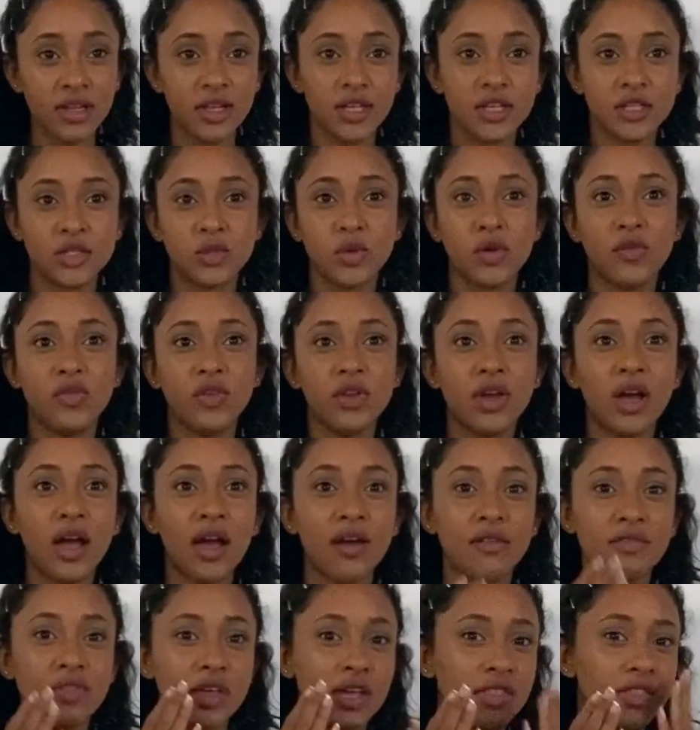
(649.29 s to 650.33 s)
So if you
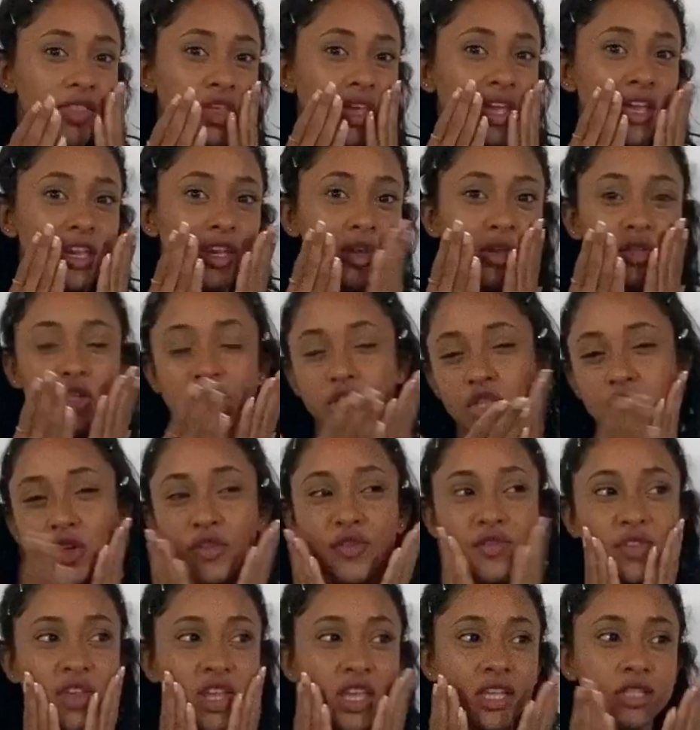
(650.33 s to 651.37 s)
have that there and you're touching your
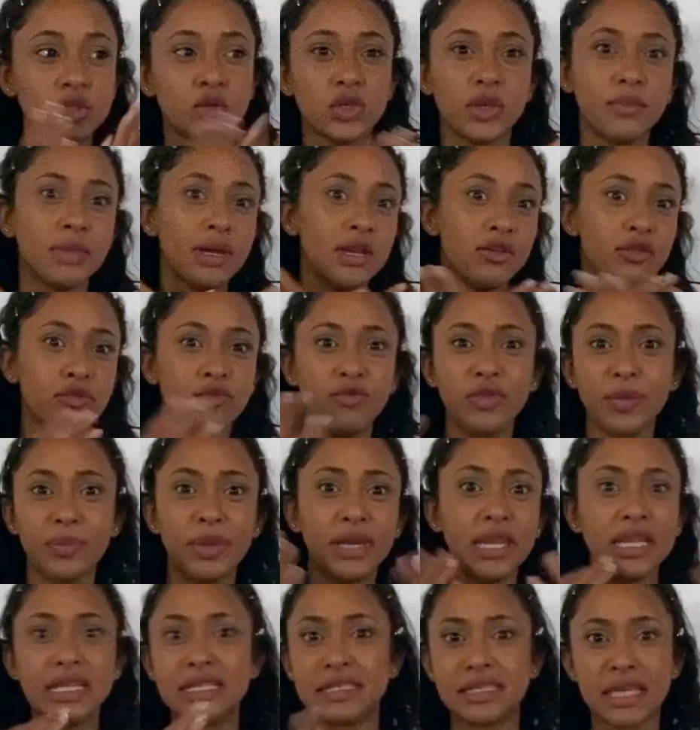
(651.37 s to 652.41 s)
face, or you might flip it
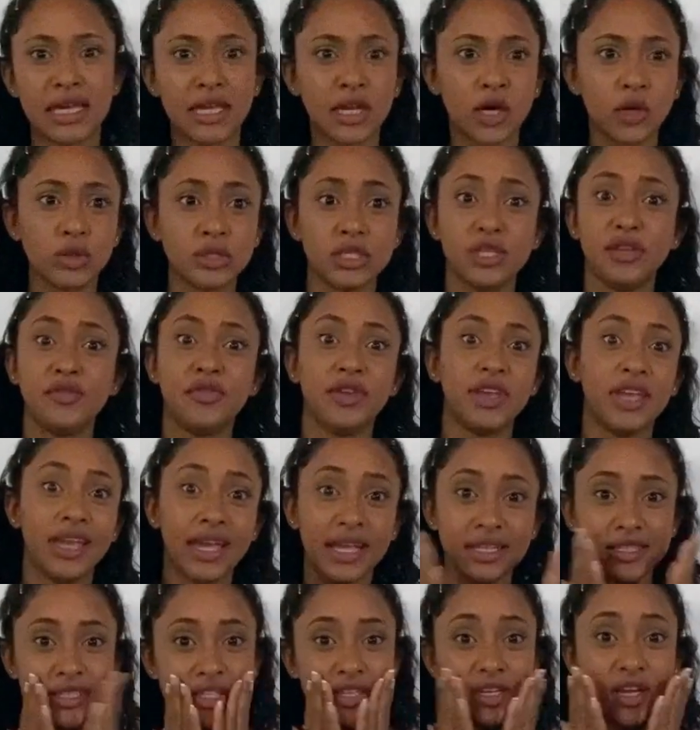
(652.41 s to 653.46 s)
inside out and you
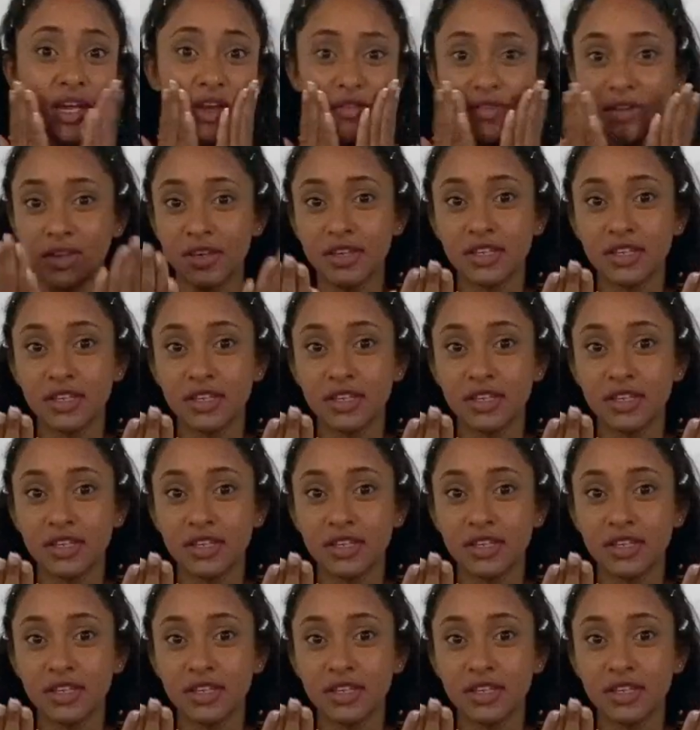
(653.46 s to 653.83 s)
forget and you have it,